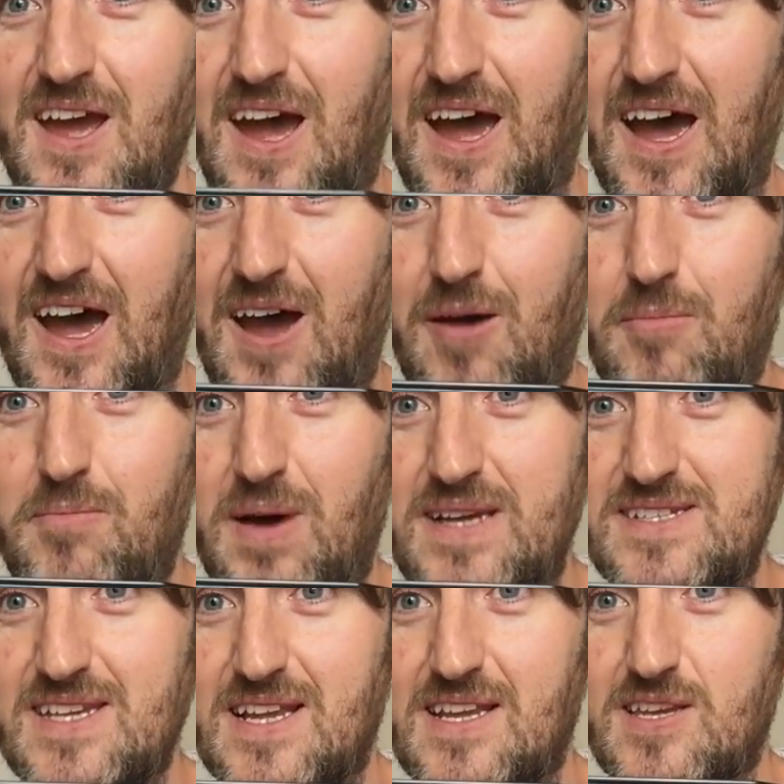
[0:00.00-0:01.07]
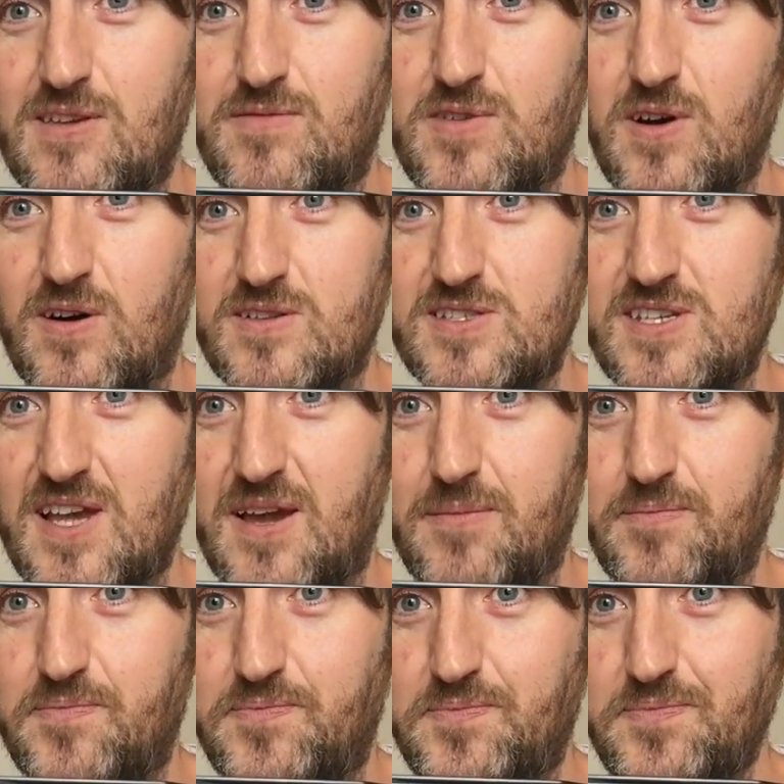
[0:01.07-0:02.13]
Uh, basically, you've got
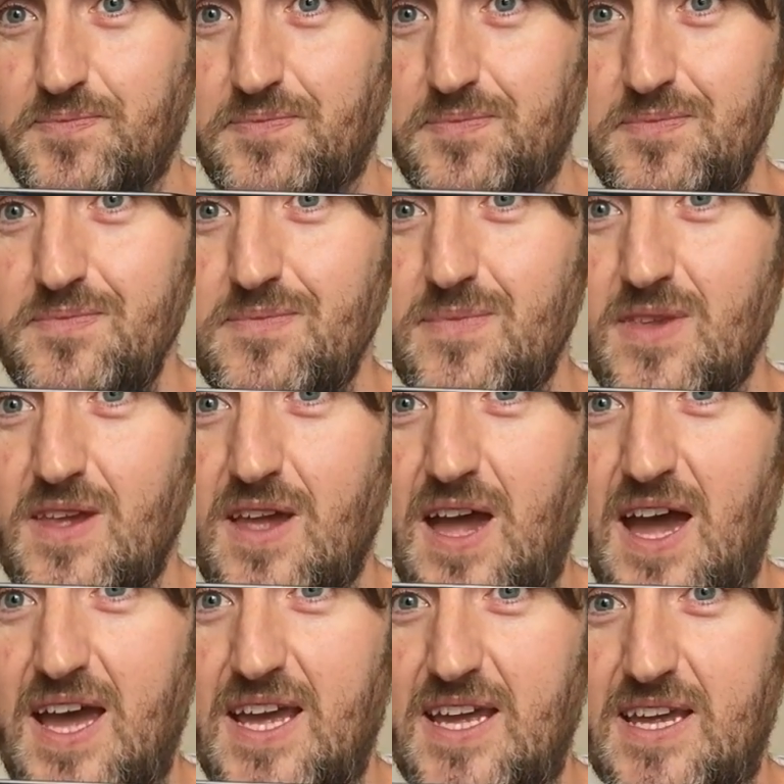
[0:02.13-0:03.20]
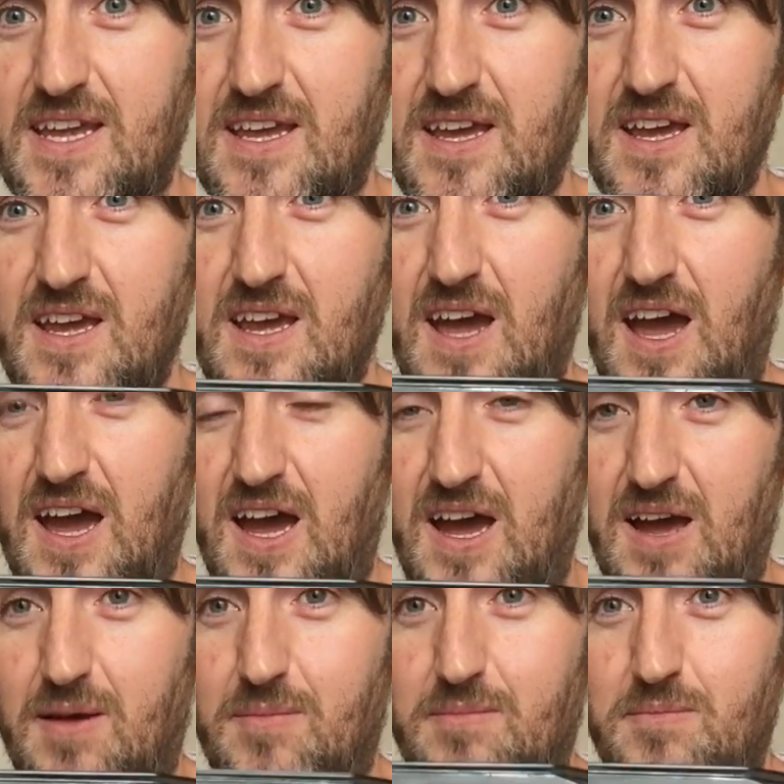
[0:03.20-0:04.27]
um, a
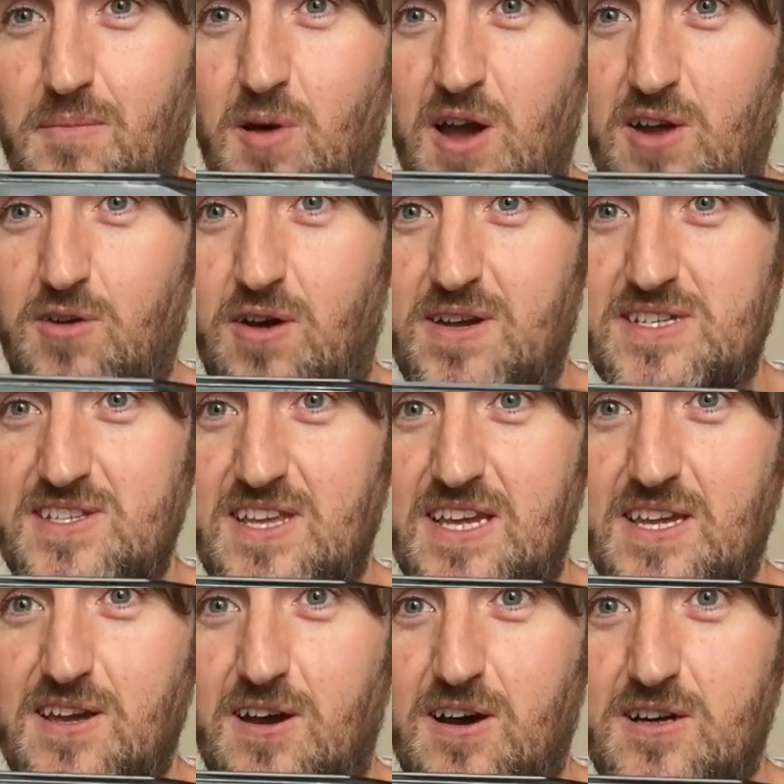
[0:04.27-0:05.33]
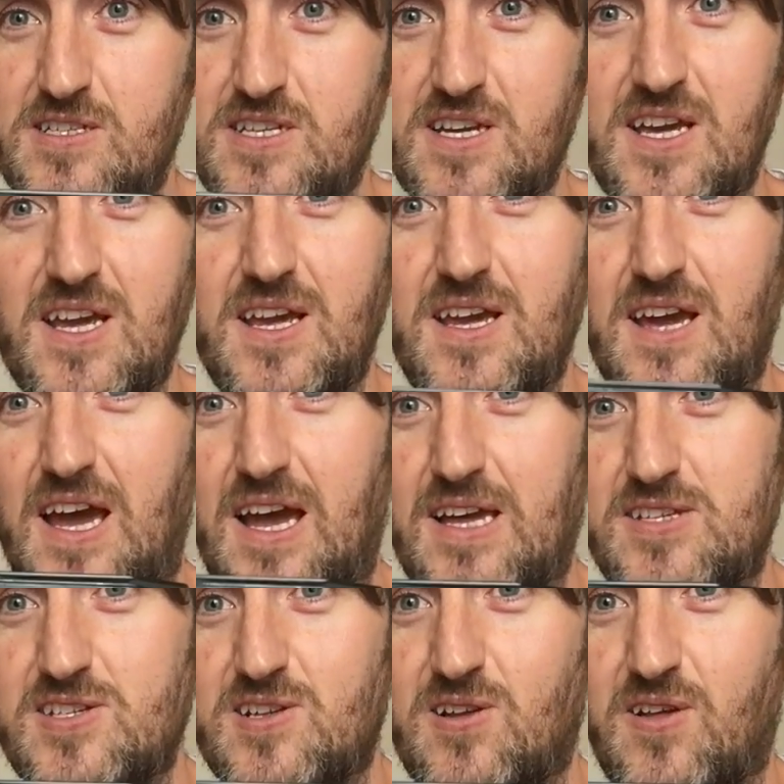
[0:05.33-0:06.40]
uh, micro SD card
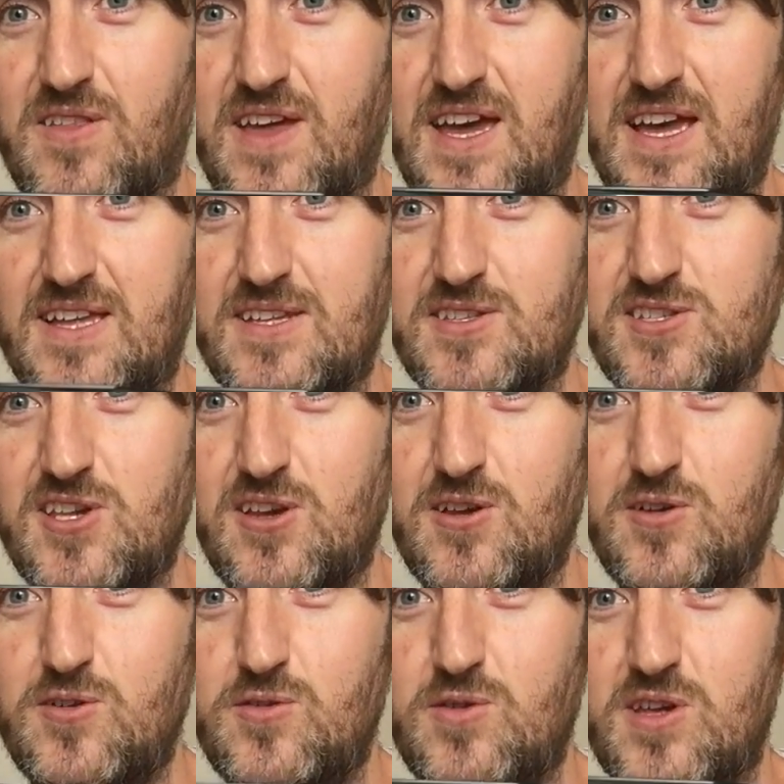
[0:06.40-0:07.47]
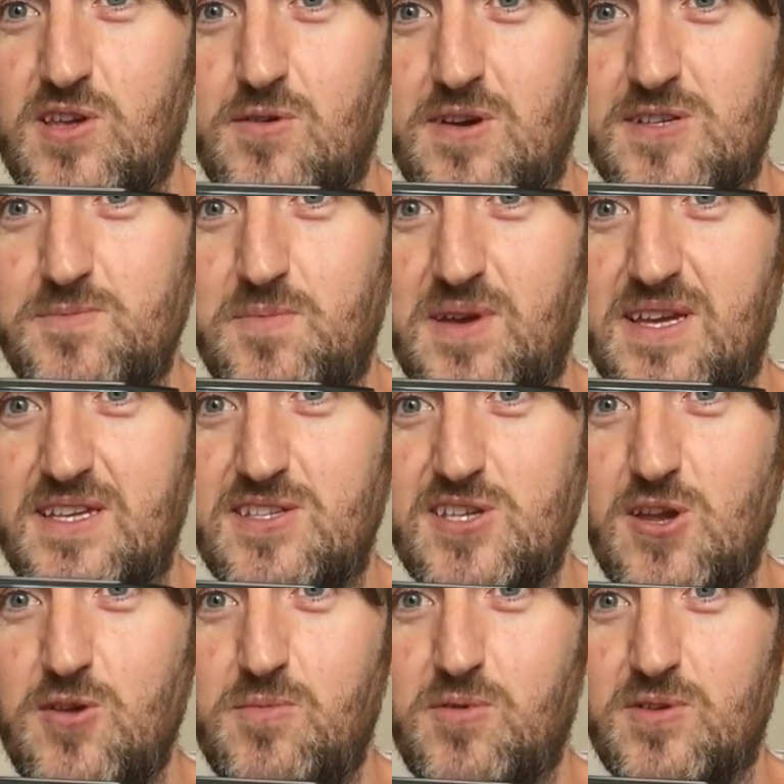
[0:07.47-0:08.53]
uh, slot there, two USB
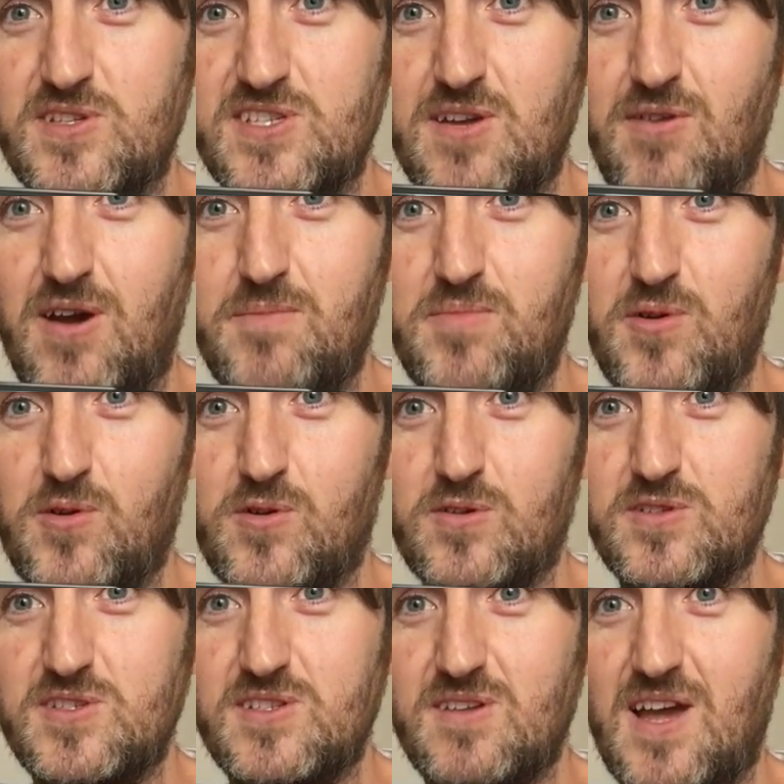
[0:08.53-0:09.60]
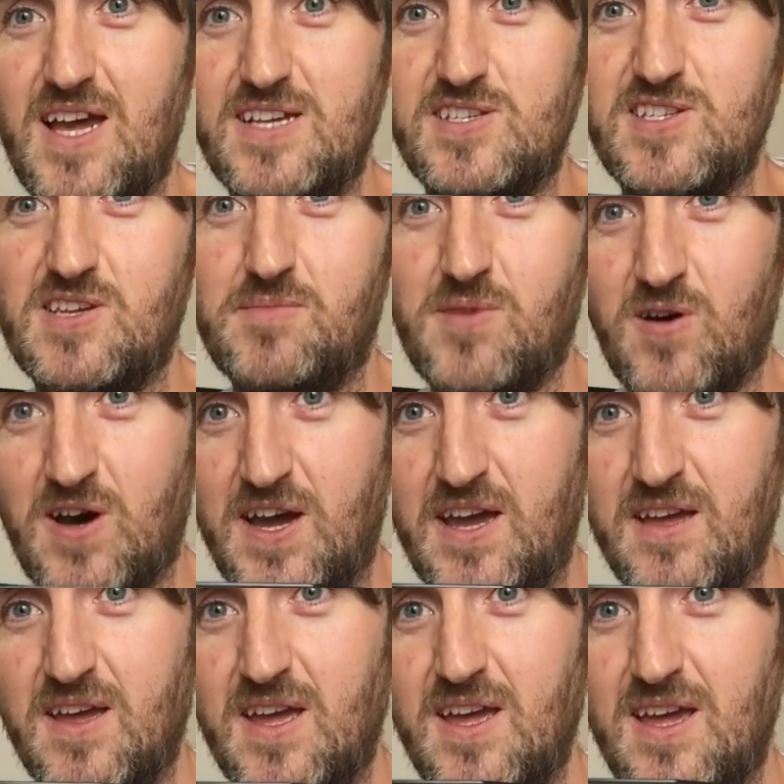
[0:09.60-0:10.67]
2.0 ports,
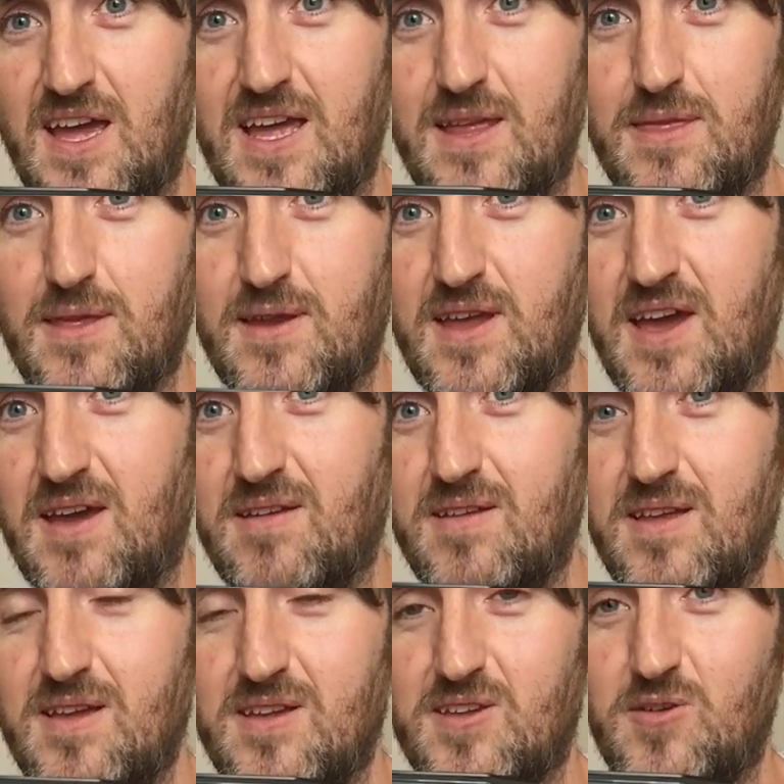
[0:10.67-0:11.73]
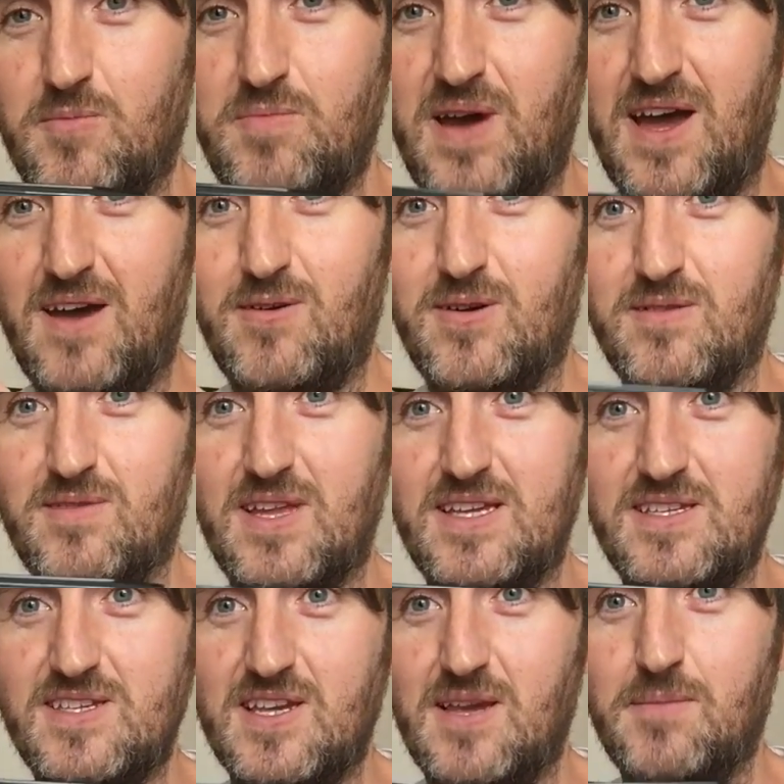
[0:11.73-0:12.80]
HDMI, Ethernet, your power,
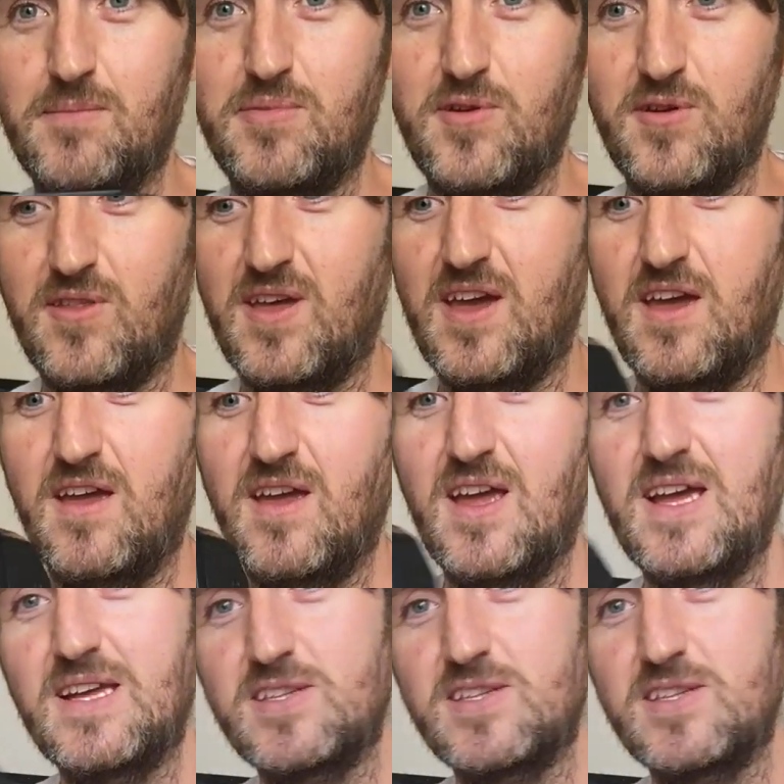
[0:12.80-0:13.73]
DC input there.